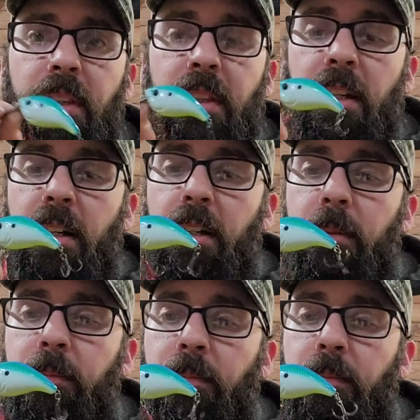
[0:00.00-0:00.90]

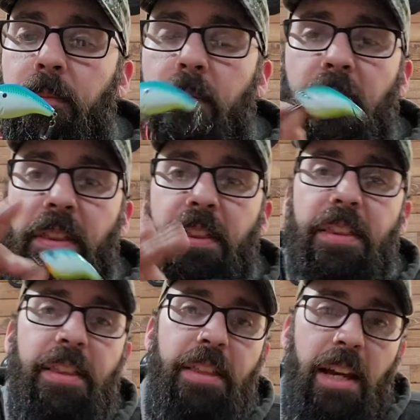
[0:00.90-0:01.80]

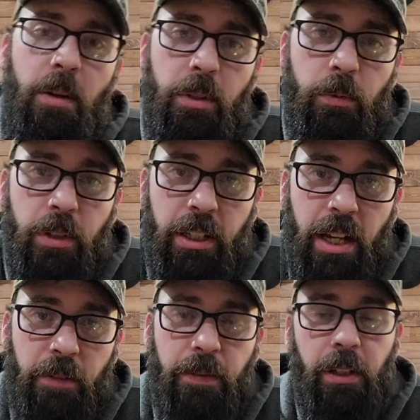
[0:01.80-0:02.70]
That one really,
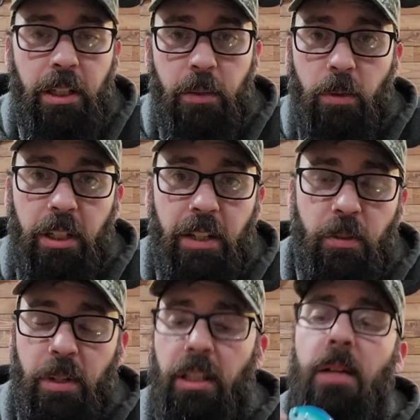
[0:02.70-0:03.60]
I feel like it really gives
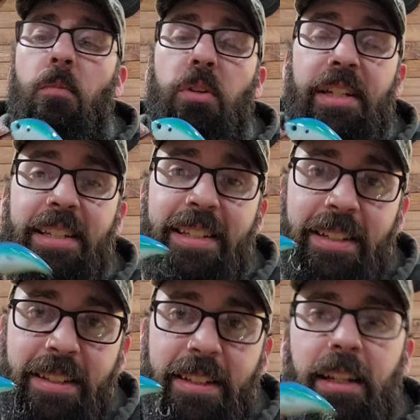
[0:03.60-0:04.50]
me a lot more
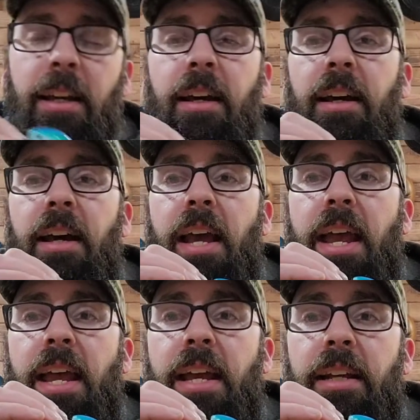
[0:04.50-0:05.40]
distance,
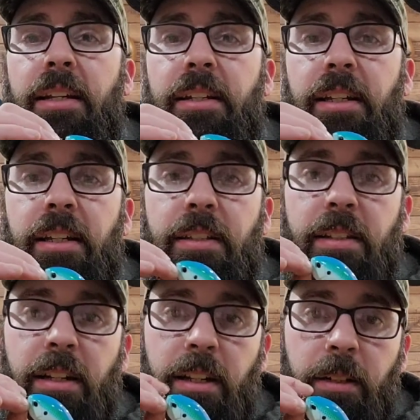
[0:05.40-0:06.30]
and it's
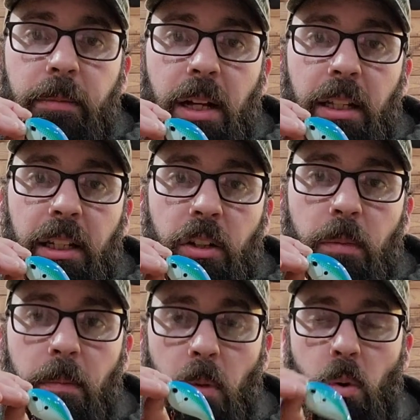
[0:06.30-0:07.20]
a little
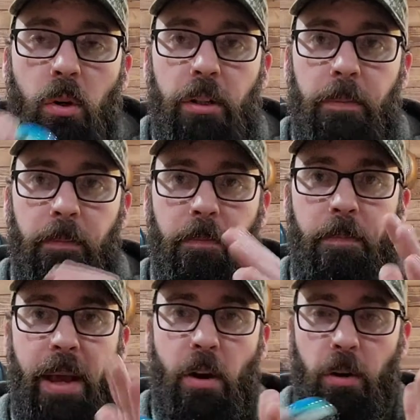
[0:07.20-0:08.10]
more
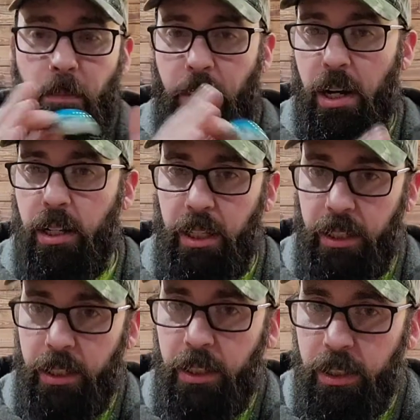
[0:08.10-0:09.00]

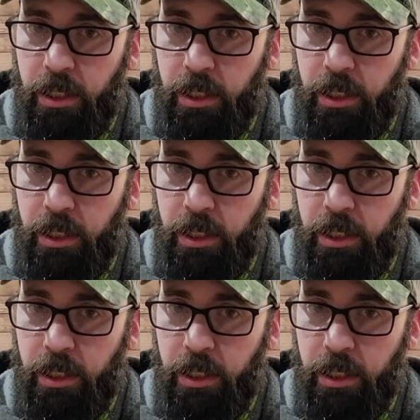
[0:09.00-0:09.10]
parabolic